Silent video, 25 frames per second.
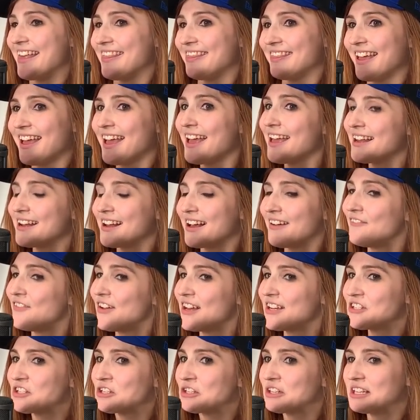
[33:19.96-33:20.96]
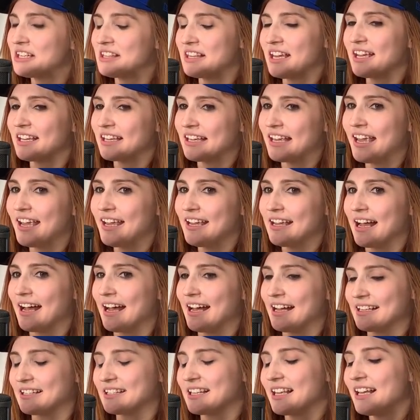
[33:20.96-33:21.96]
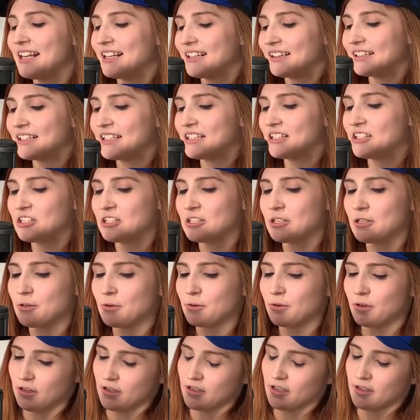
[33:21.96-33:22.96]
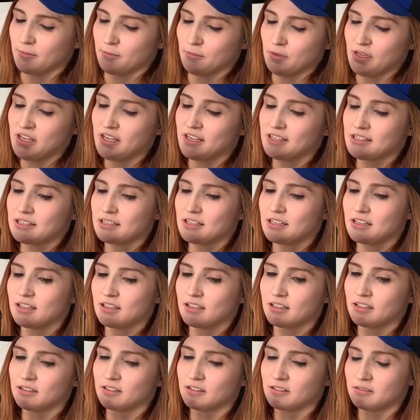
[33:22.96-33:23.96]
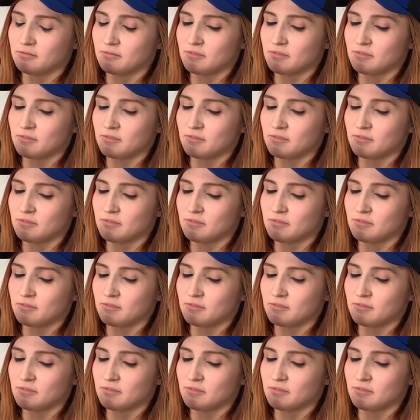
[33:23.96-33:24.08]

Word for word: And then eventually that chaos leads to me as a